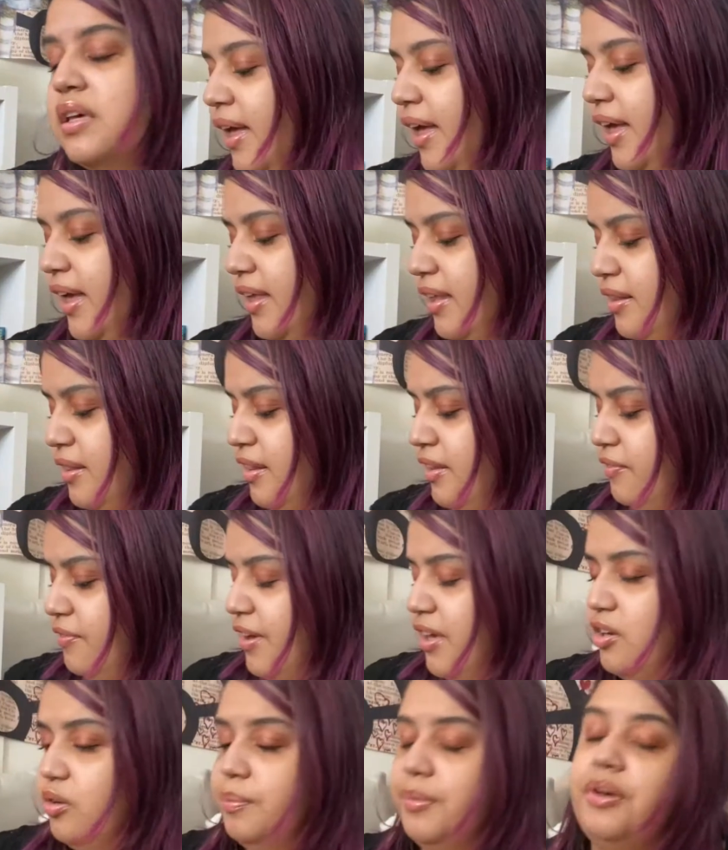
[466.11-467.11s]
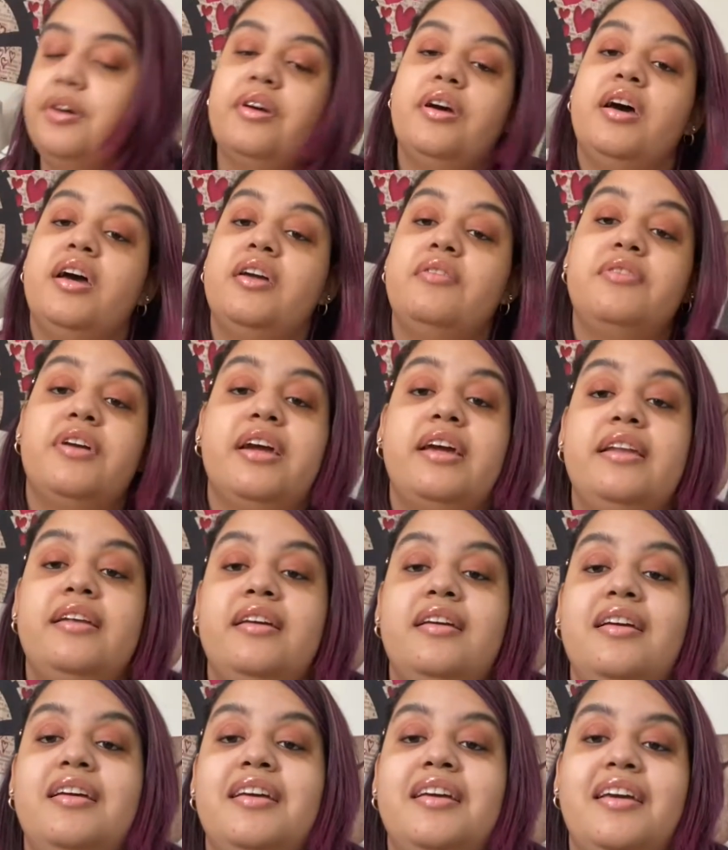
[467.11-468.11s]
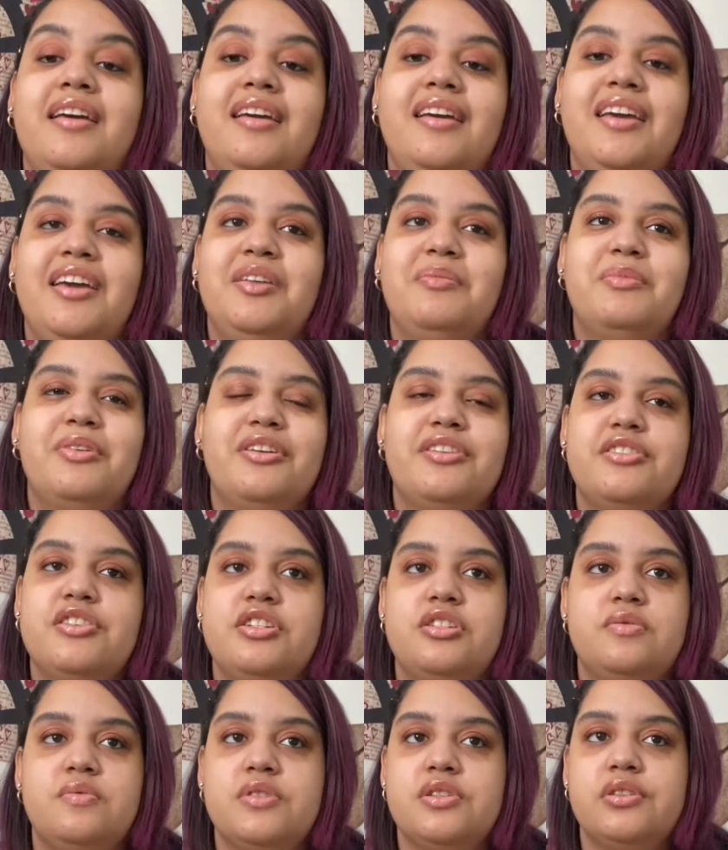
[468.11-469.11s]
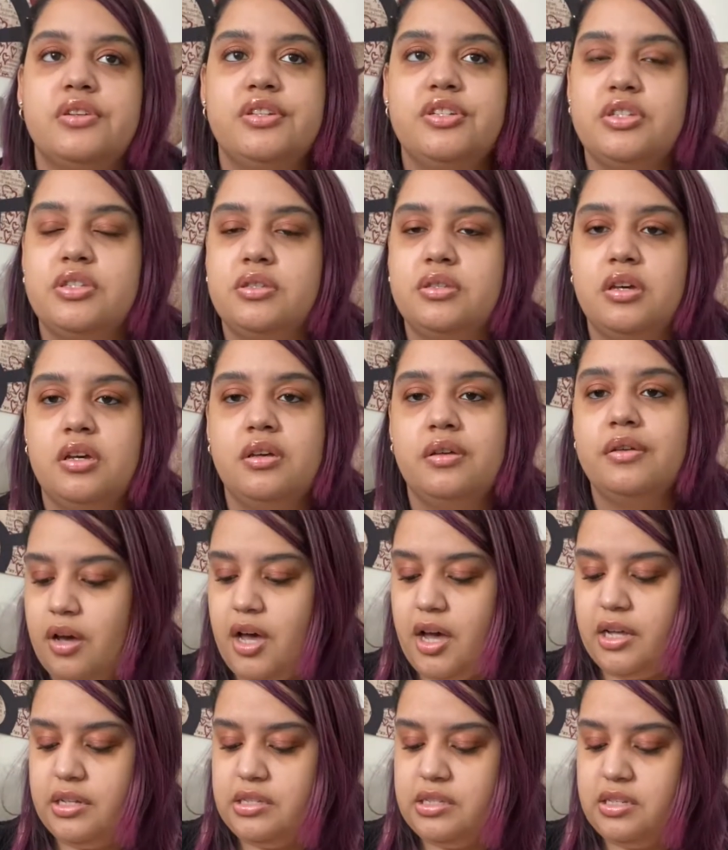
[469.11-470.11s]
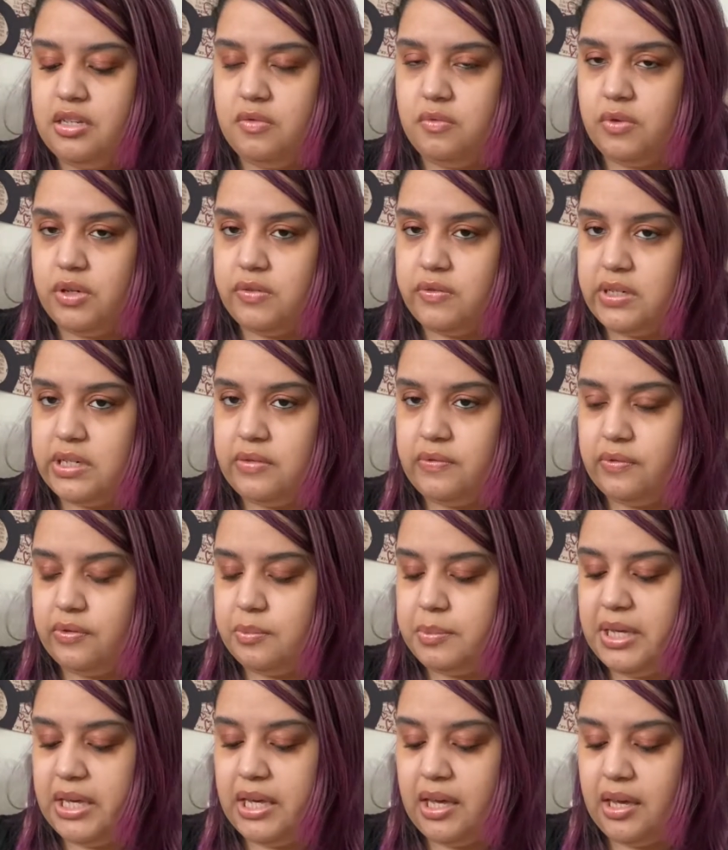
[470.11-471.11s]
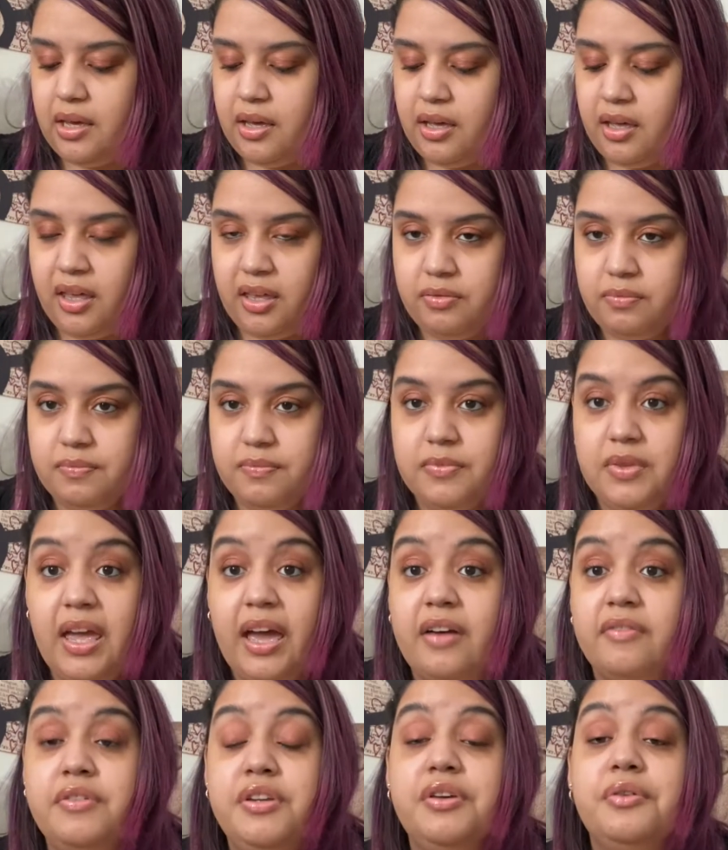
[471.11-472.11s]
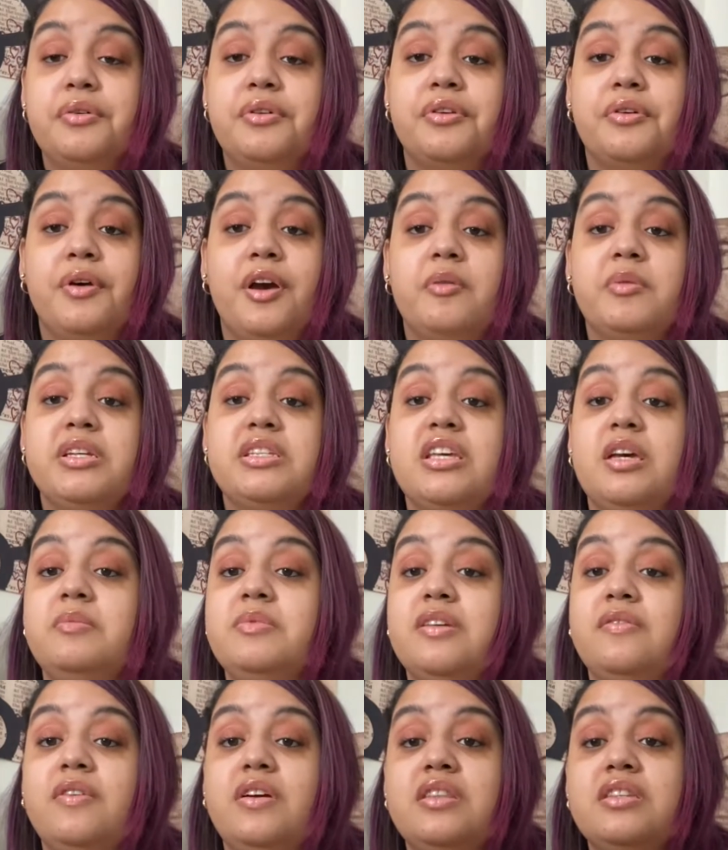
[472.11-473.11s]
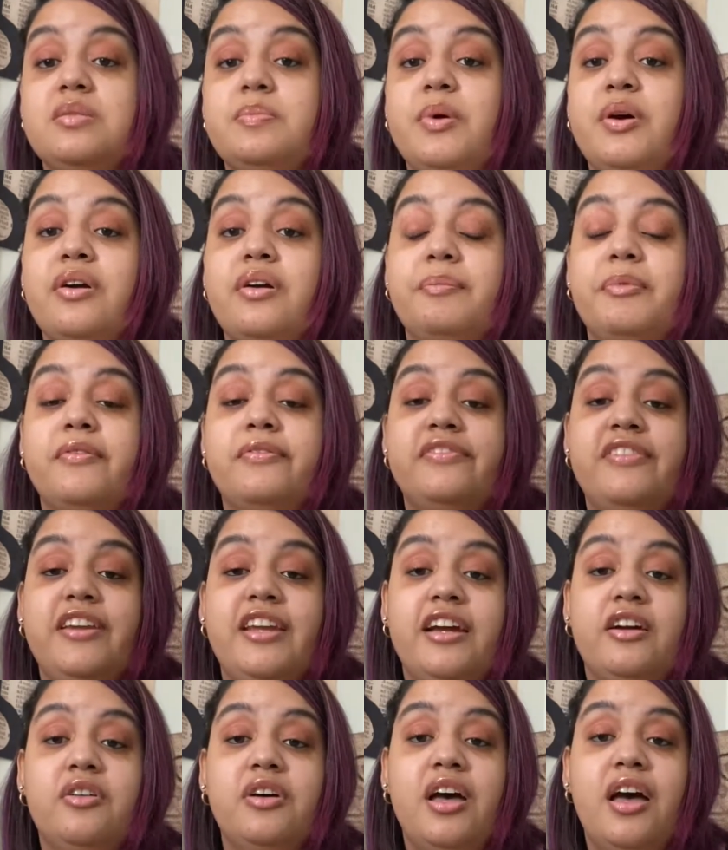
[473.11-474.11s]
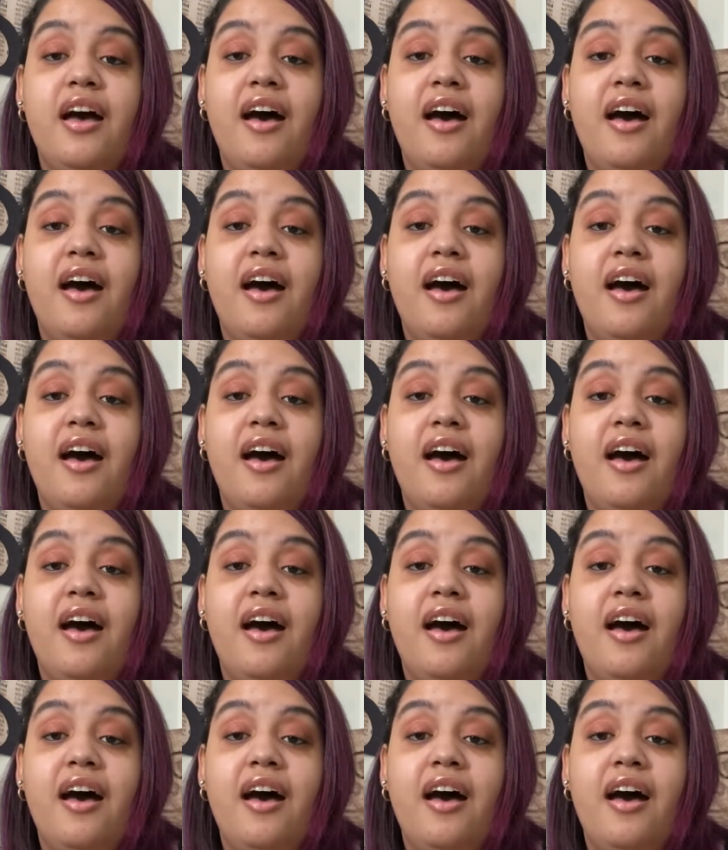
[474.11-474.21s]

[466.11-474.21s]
And the final book I read in March is really just a constant reread for me. I have no clue how many times I've read this book now.